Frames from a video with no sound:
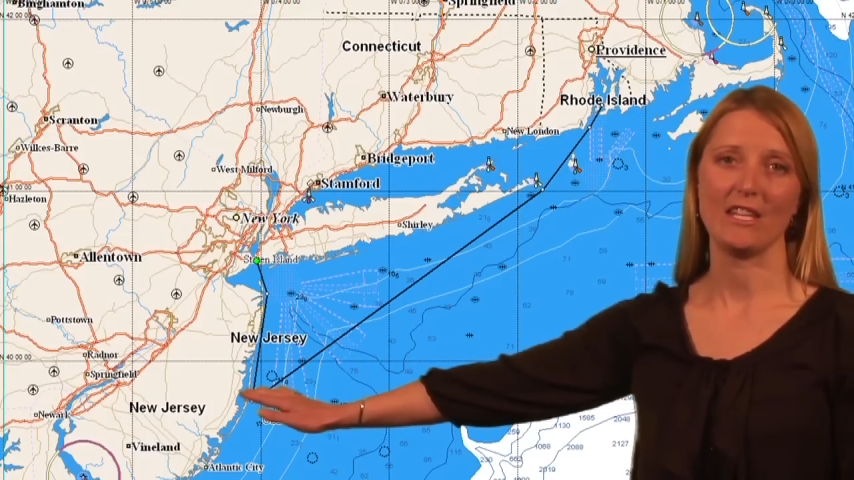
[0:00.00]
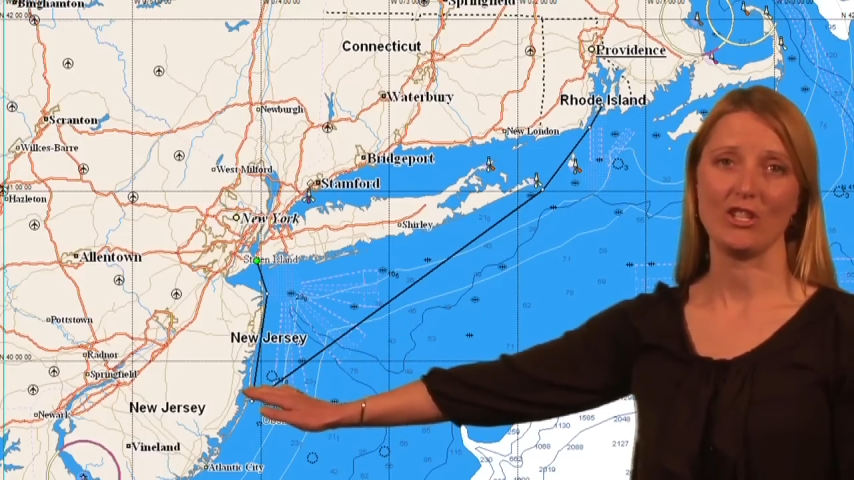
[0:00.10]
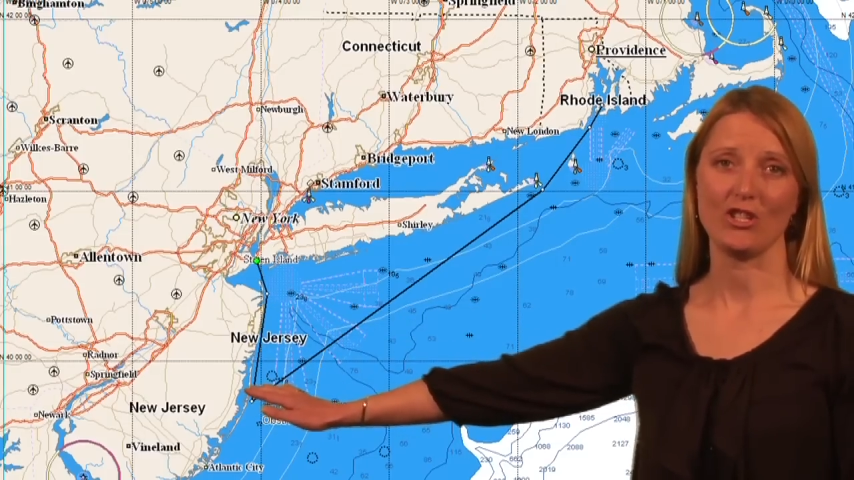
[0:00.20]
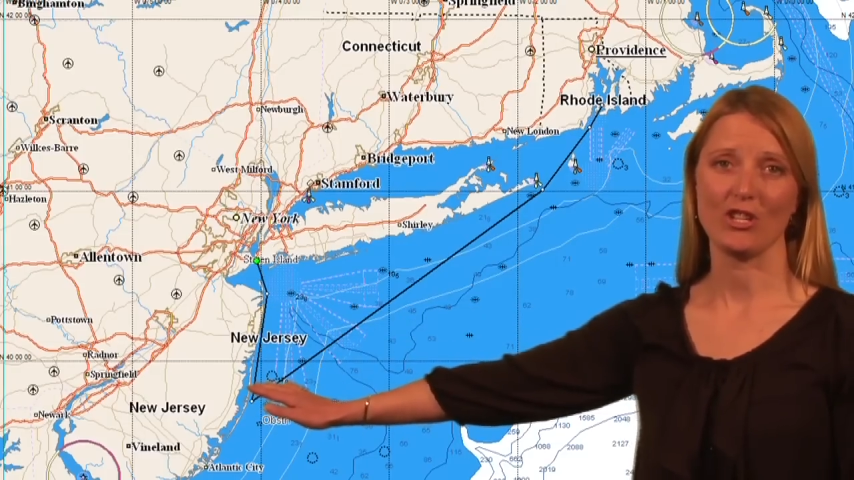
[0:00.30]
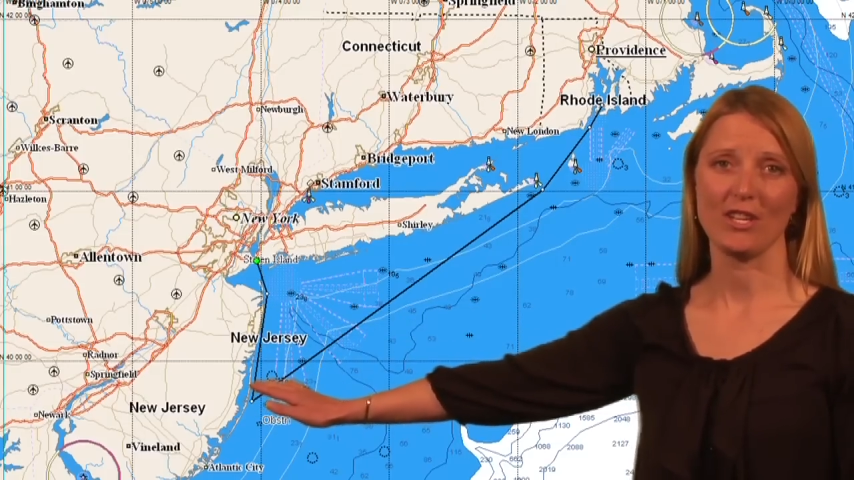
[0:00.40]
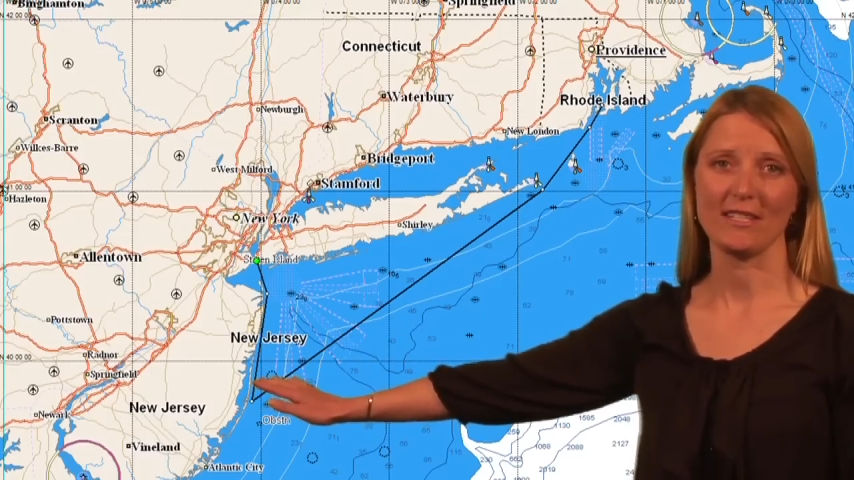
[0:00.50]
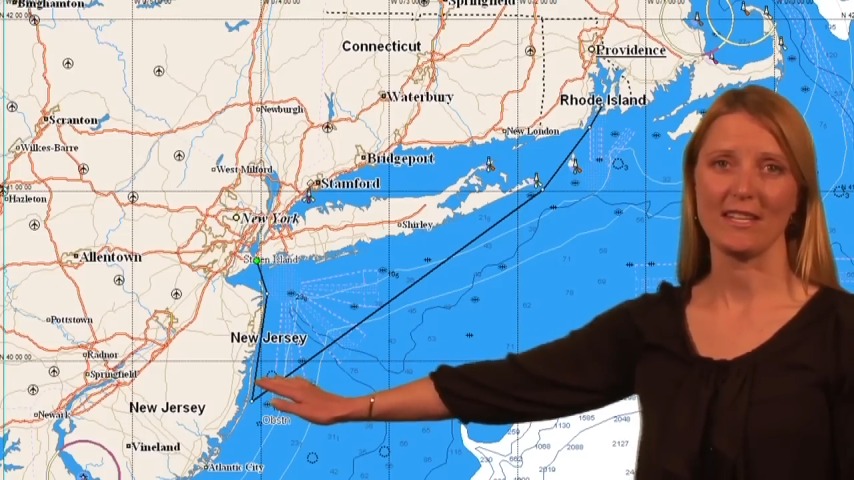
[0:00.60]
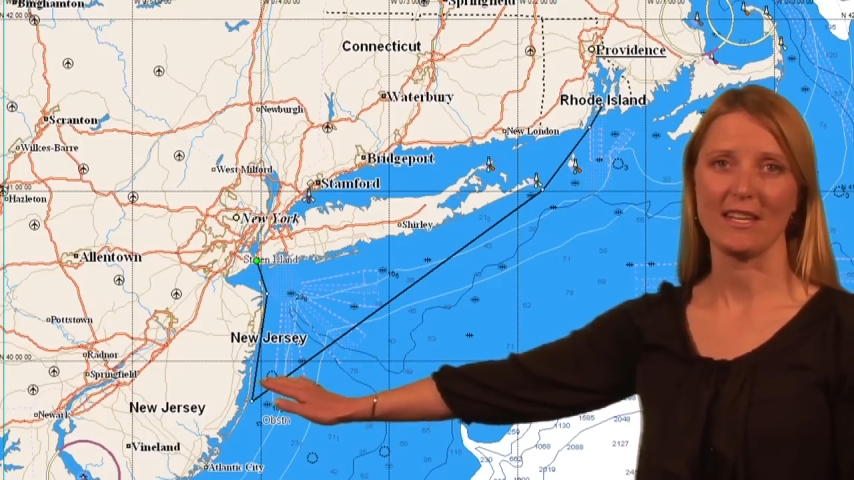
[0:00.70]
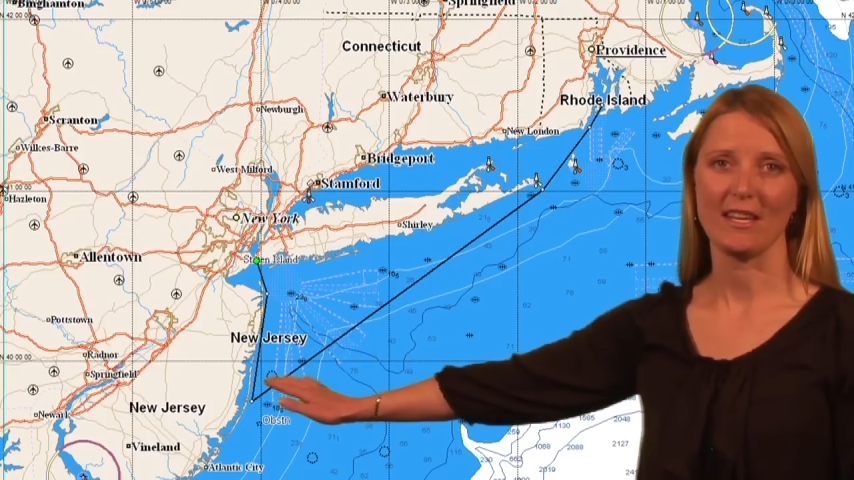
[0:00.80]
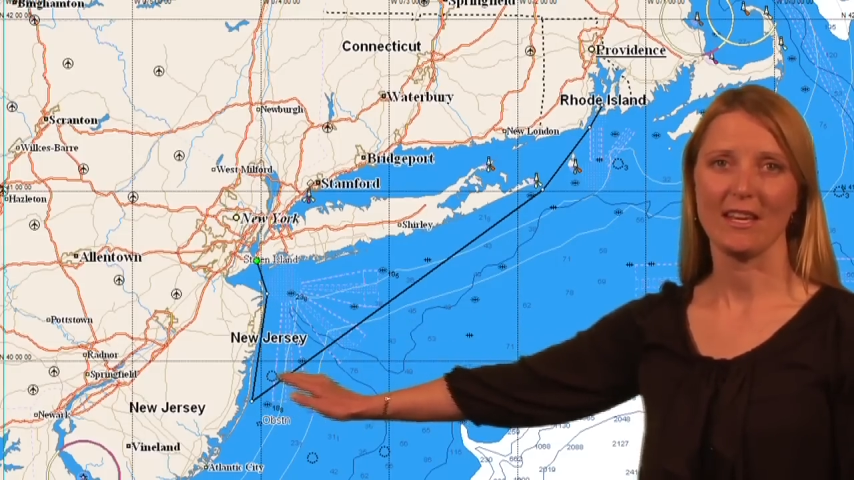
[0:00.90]
in New
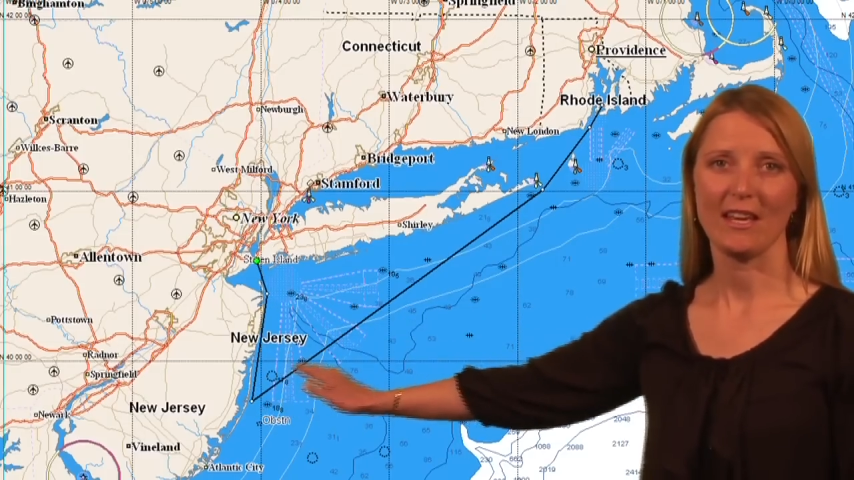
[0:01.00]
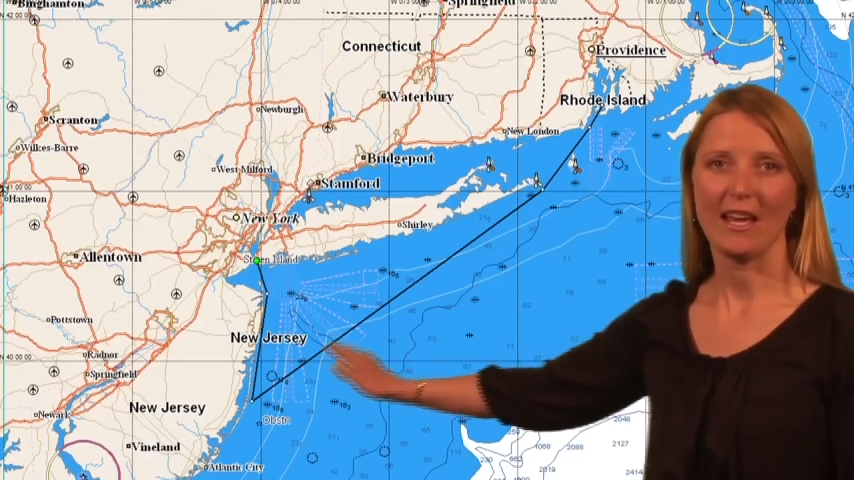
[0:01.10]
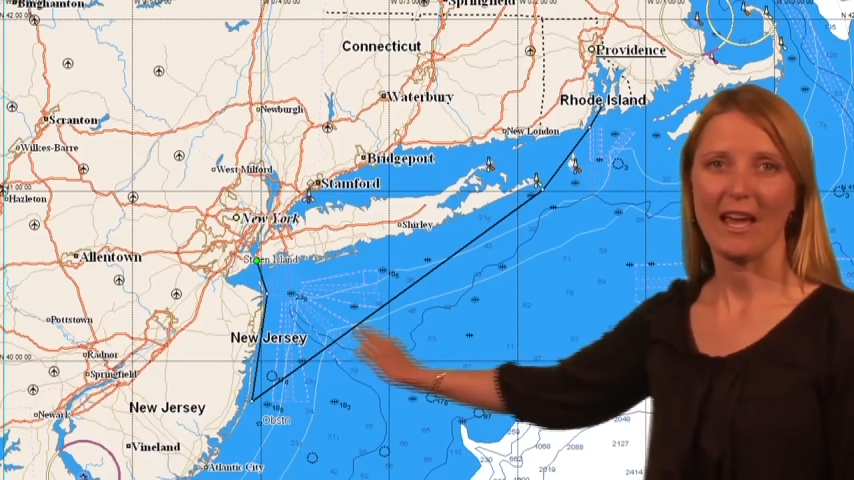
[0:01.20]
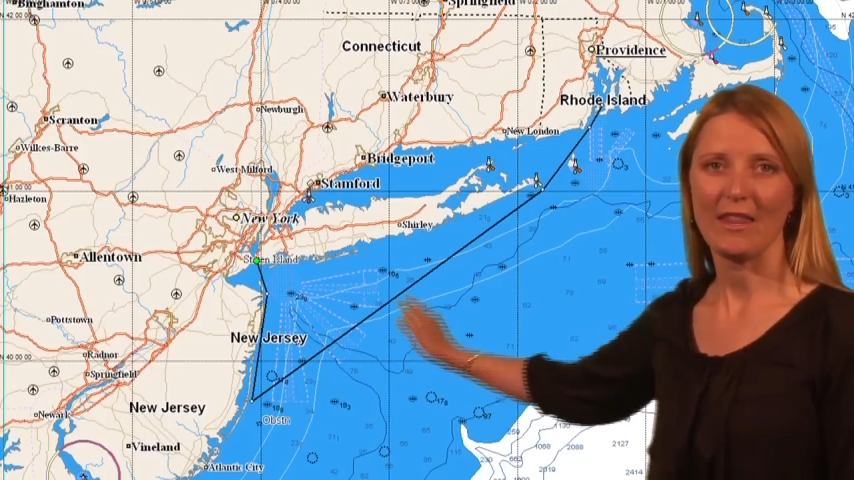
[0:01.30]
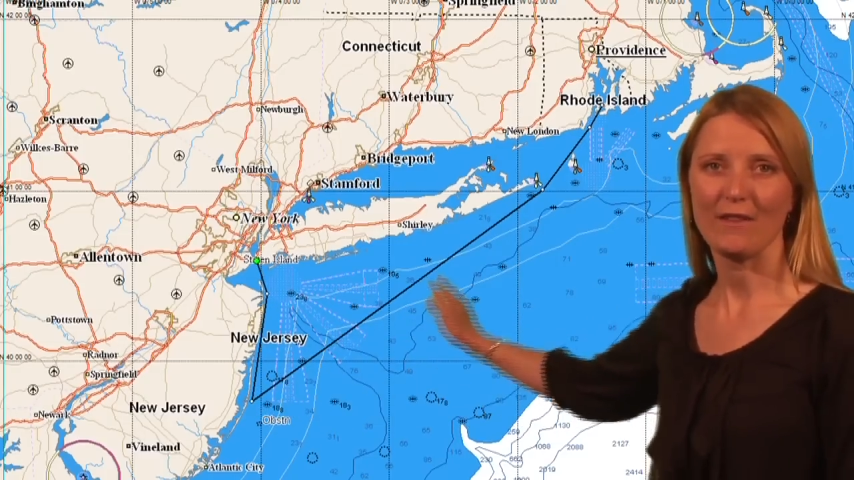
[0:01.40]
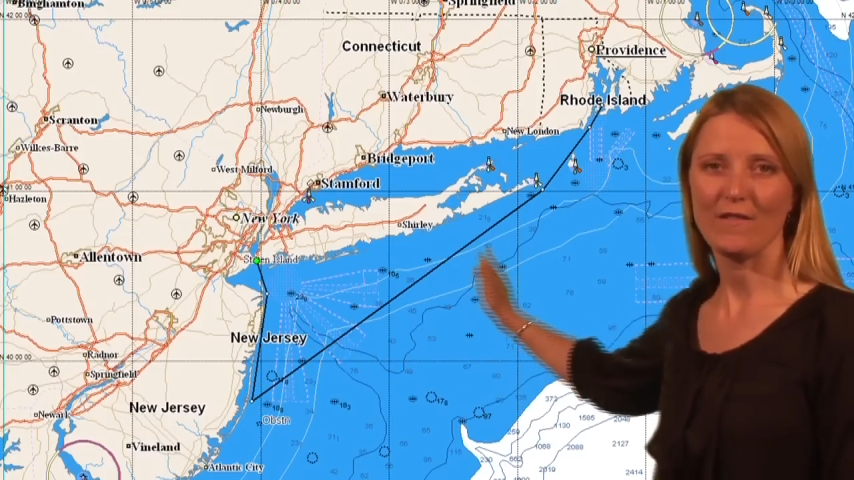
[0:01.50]
Jersey, and the